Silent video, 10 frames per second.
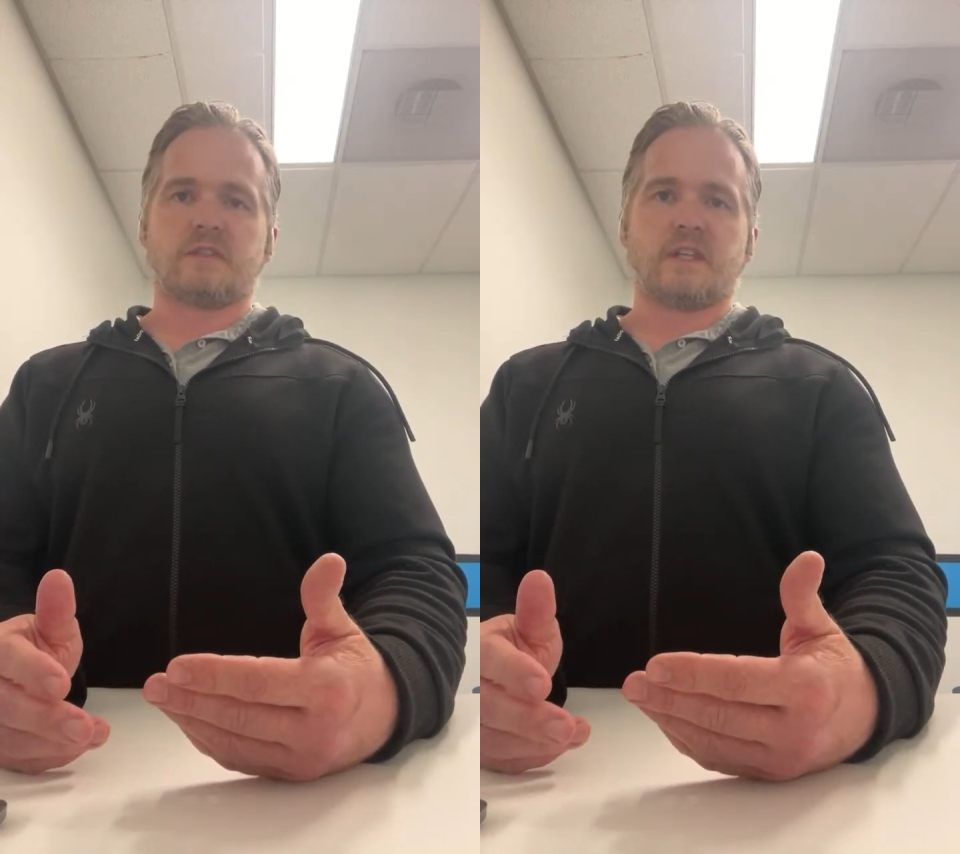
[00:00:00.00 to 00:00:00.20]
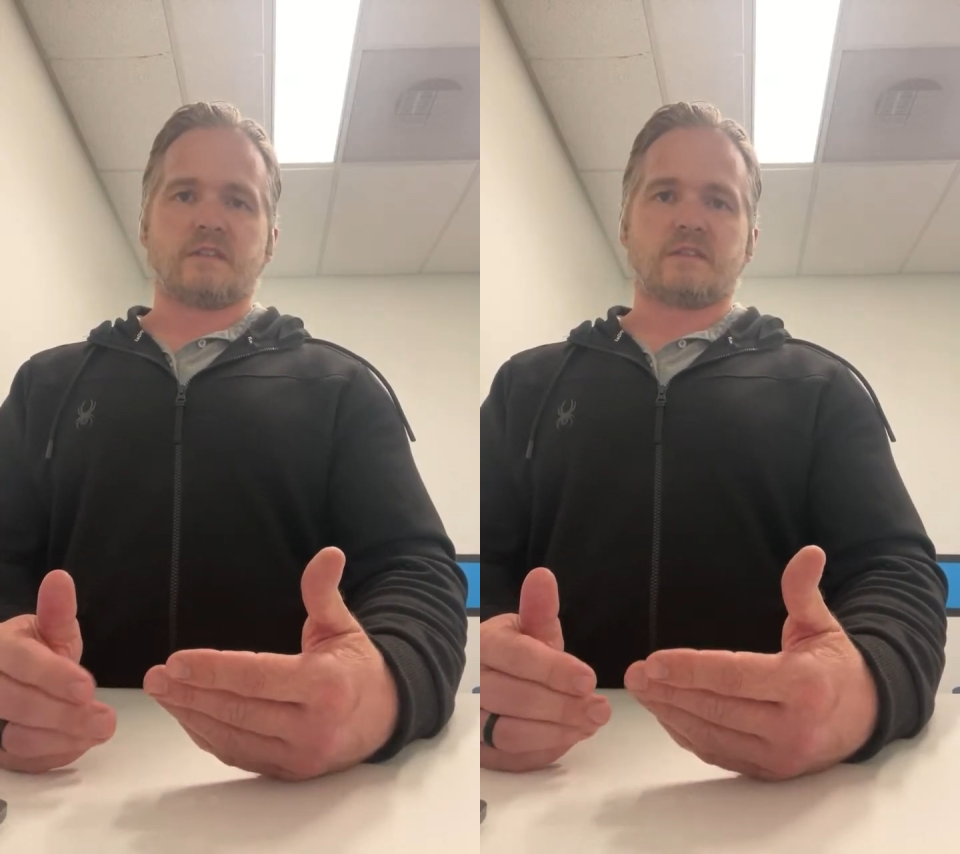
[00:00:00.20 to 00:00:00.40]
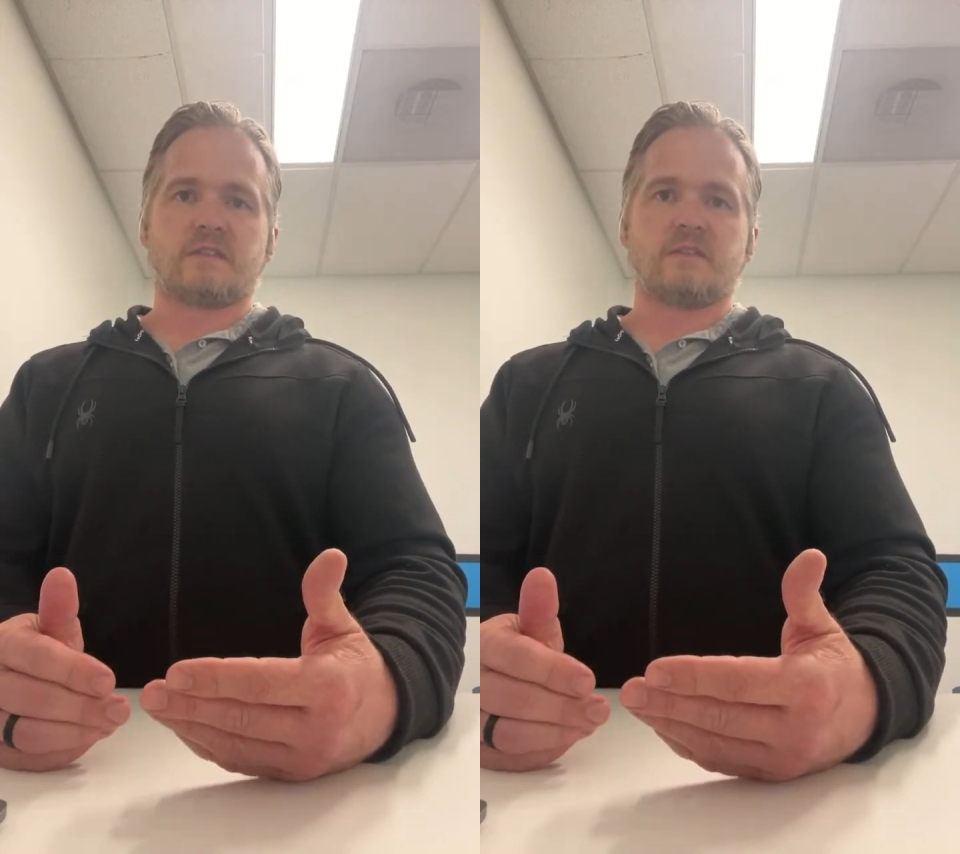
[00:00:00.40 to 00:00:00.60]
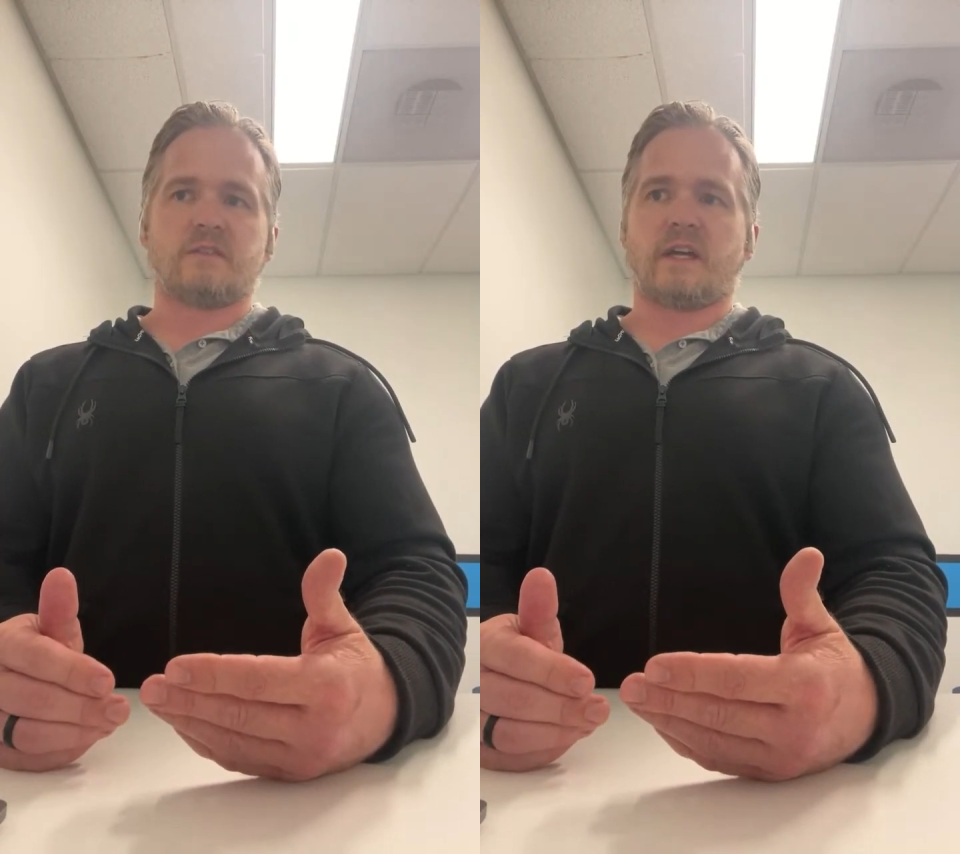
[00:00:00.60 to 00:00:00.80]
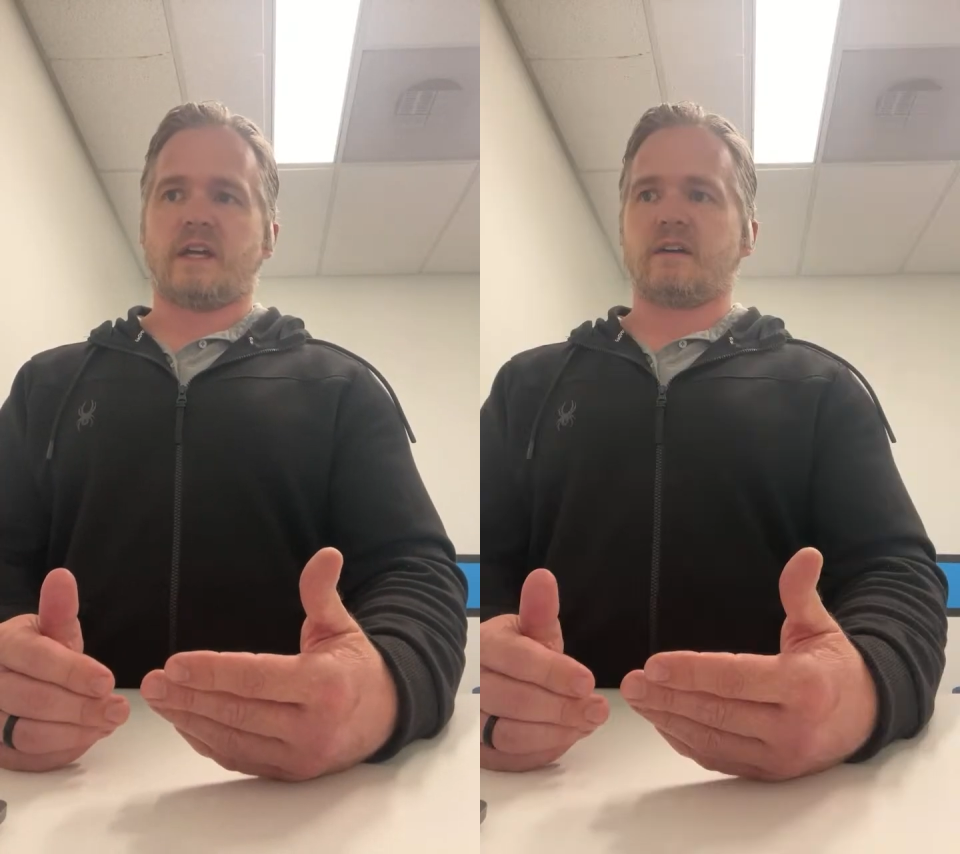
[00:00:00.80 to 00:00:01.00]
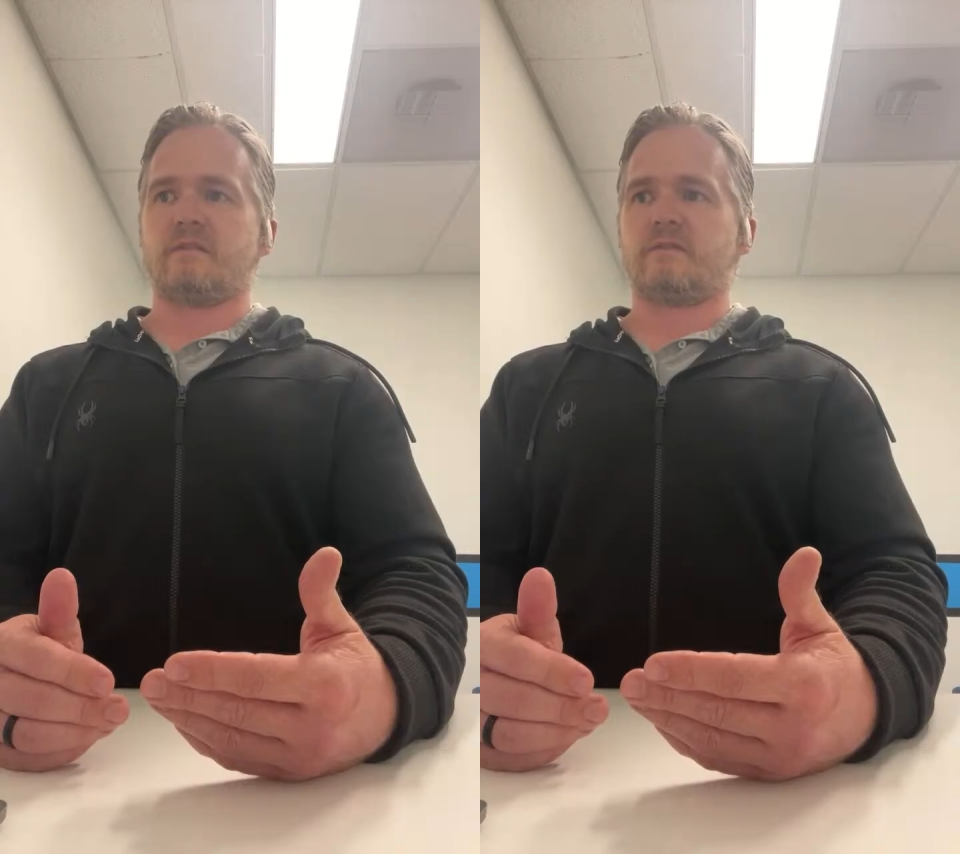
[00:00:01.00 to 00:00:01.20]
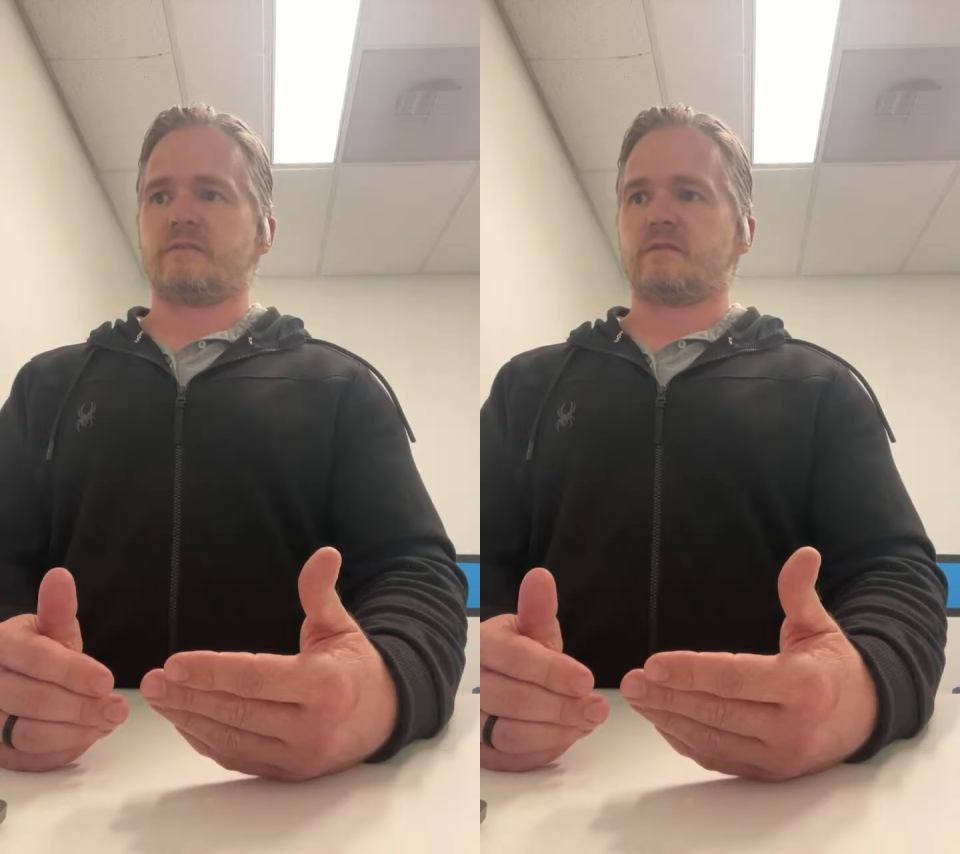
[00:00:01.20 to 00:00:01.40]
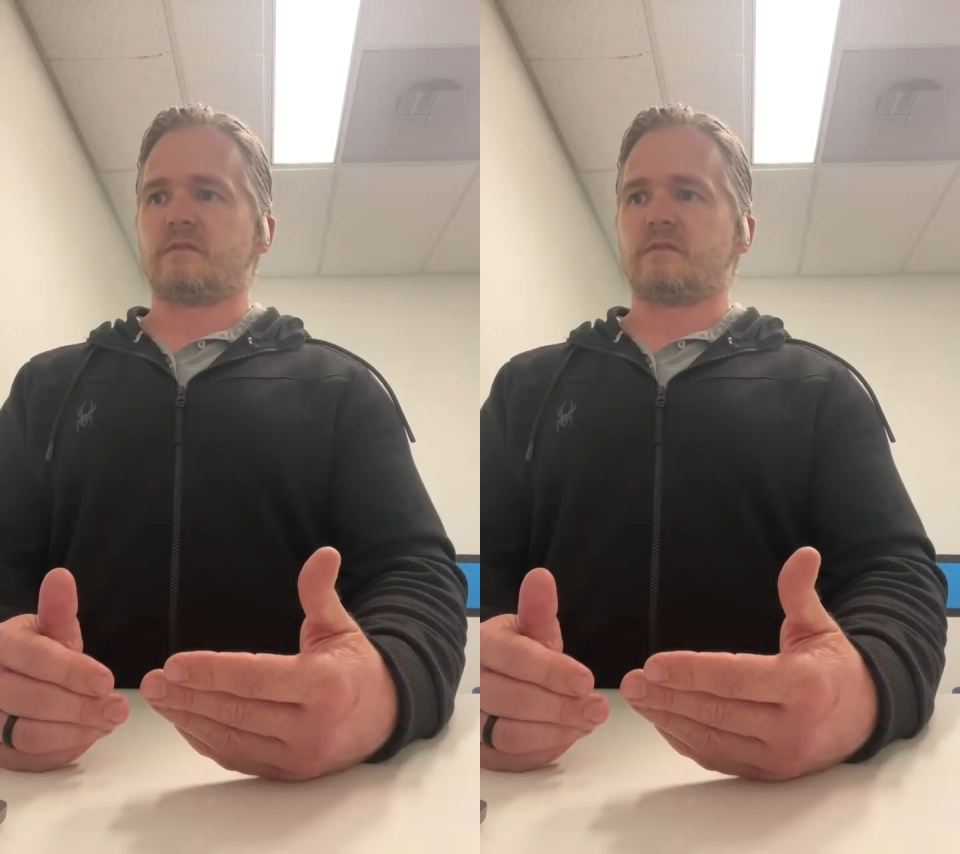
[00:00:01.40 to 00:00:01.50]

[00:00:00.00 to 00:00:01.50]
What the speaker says: that still have